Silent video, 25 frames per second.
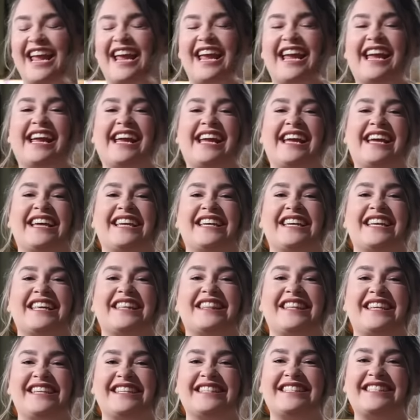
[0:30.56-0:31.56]

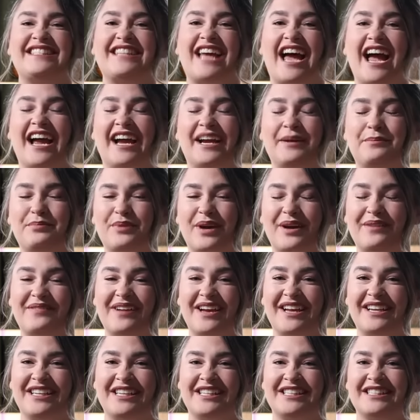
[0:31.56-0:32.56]
And these type of
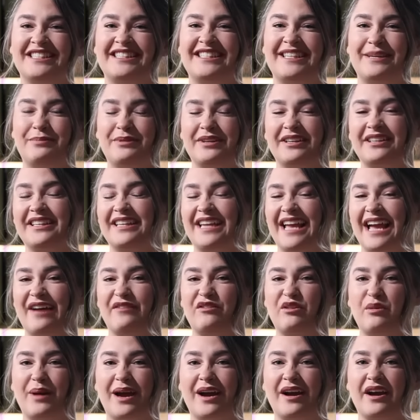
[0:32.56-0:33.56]
onions typically
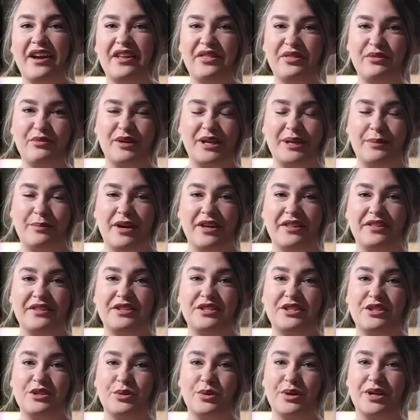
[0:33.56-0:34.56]
have about a 3-month
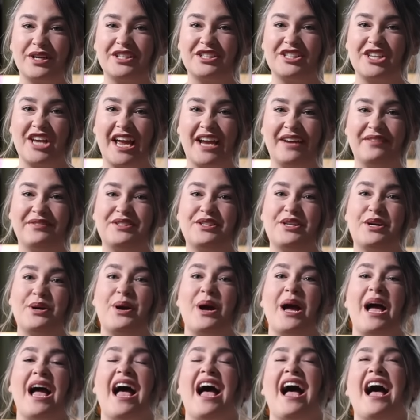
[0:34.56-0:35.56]
storage life. So
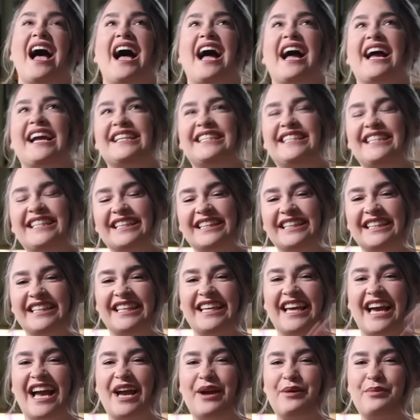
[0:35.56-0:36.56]

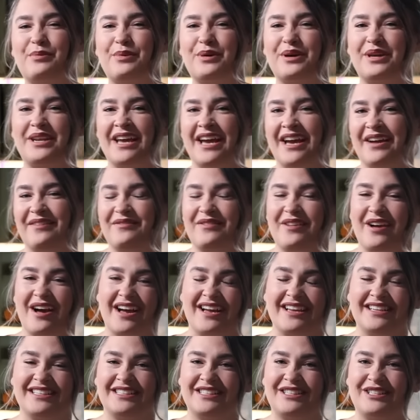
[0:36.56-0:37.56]
ideally I would have
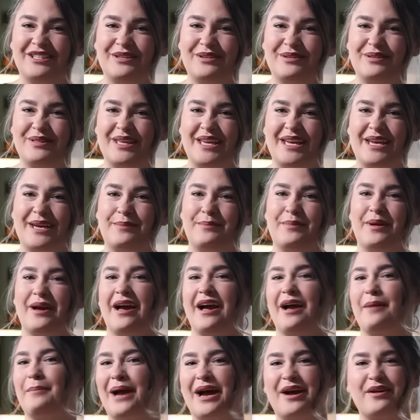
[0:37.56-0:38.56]
gotten to them
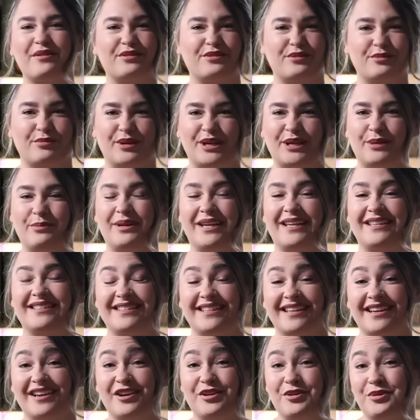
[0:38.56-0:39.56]
about 3
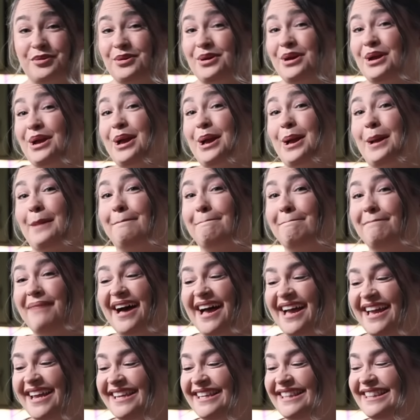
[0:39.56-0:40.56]
weeks ago,
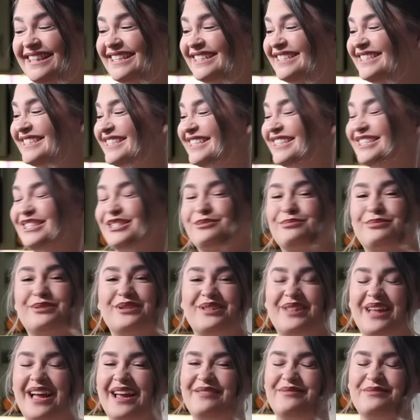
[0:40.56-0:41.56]
but this is
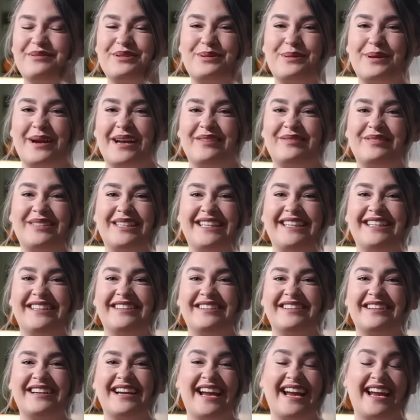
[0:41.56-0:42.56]
real life around
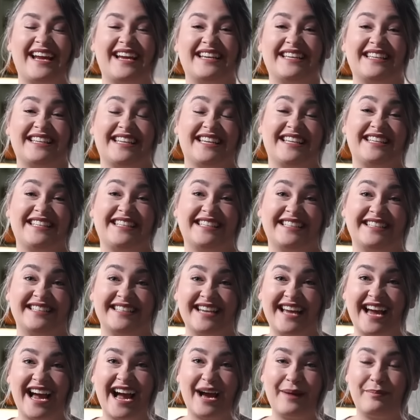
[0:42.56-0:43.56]
here and it
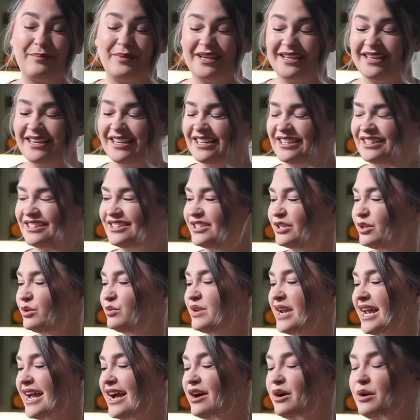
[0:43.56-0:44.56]
didn't happen. And so
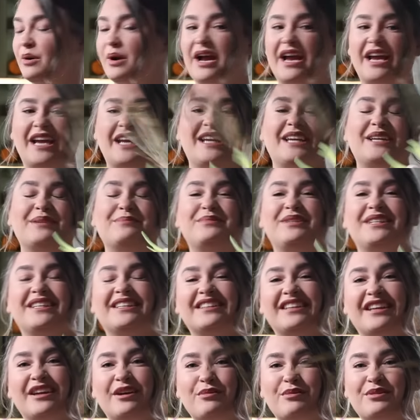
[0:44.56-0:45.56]
now I am
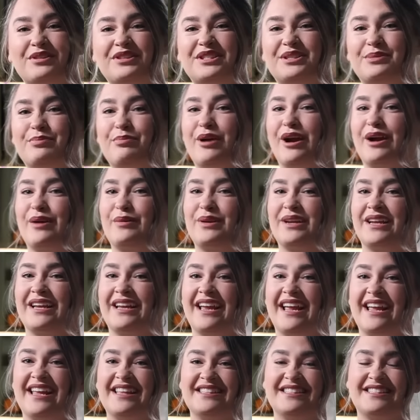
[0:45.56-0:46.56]
dealing with
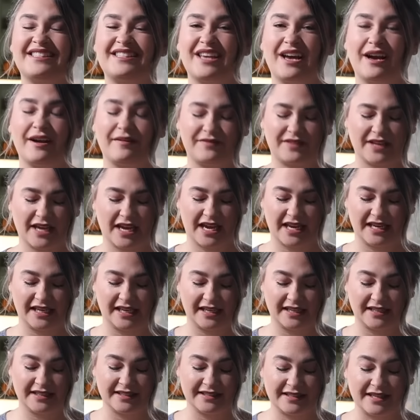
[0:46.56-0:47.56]
sprouting and soft
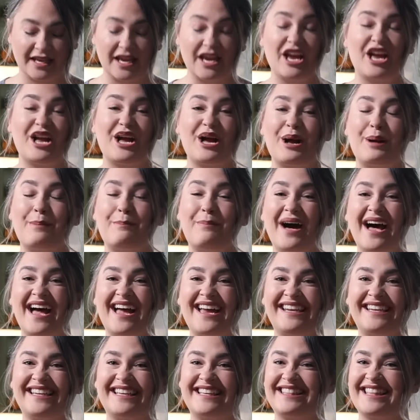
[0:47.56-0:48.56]
onions,
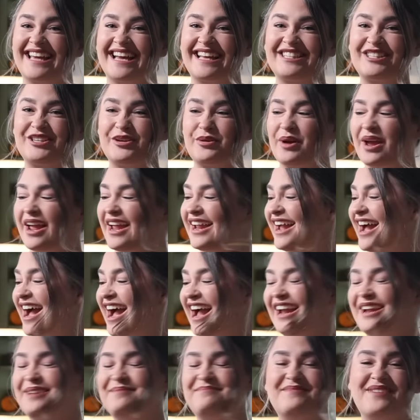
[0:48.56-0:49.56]
but that's okay.
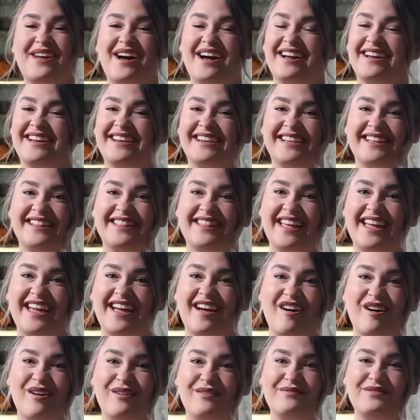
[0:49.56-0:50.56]
I am not gonna
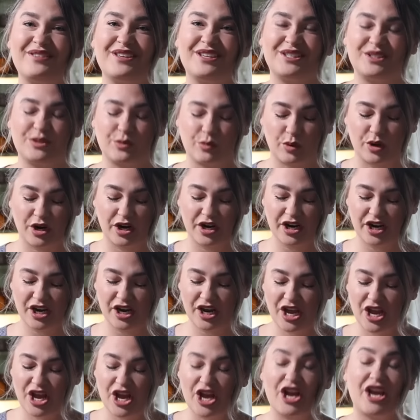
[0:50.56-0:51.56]
let all of this
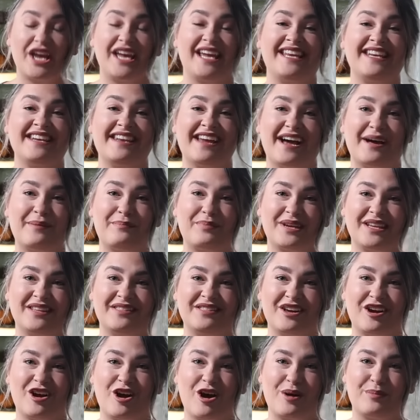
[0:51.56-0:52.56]
work end up
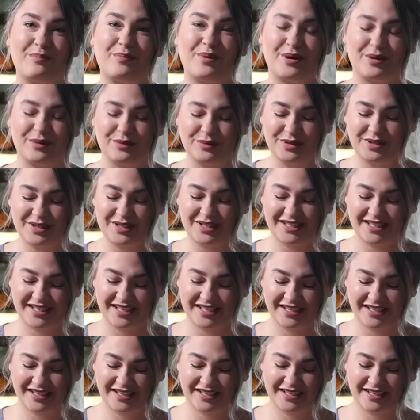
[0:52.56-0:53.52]
in the compost.